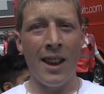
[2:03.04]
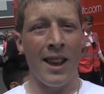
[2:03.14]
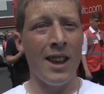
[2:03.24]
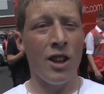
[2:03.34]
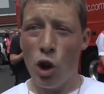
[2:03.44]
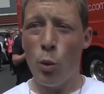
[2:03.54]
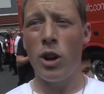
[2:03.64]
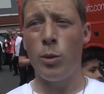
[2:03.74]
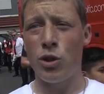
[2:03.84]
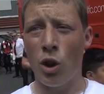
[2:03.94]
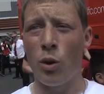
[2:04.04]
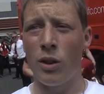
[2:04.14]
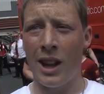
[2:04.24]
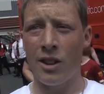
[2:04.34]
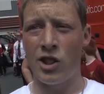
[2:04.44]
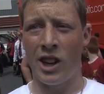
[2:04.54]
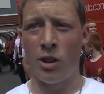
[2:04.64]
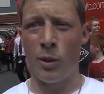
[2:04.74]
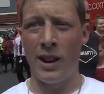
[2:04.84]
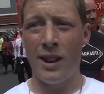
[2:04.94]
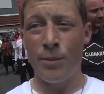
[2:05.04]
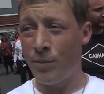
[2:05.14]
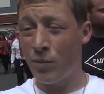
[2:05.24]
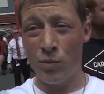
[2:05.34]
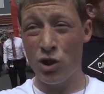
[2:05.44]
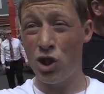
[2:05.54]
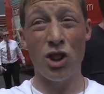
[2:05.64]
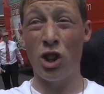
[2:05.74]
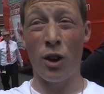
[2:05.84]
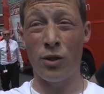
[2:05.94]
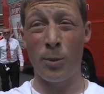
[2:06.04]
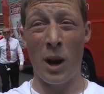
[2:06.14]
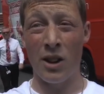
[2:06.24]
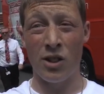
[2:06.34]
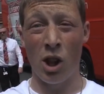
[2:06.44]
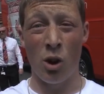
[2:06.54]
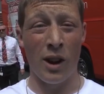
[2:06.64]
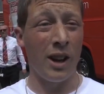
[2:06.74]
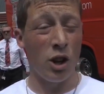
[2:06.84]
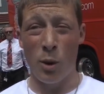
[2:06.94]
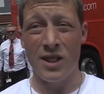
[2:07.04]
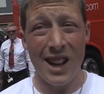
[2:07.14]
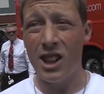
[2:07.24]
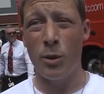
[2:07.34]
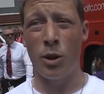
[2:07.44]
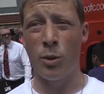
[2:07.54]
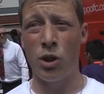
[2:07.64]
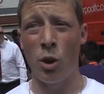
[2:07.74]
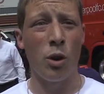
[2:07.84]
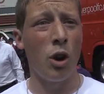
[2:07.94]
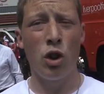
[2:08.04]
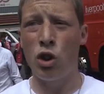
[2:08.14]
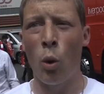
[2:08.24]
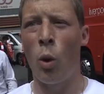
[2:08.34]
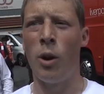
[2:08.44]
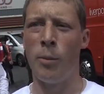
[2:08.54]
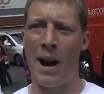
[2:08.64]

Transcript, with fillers: He knew what he was doing last January, sodded off to Barcelona, he knew exactly what he was doing, don't want him